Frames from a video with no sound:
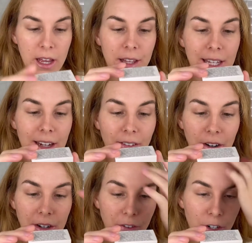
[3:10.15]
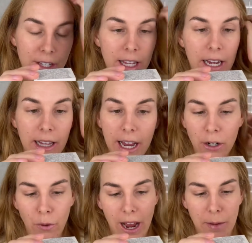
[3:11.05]
The very first thing that I
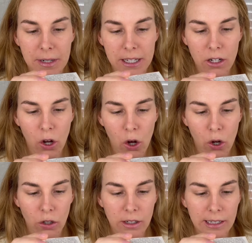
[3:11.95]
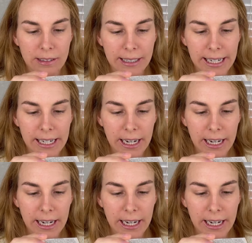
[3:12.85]
grabbed is called Glee.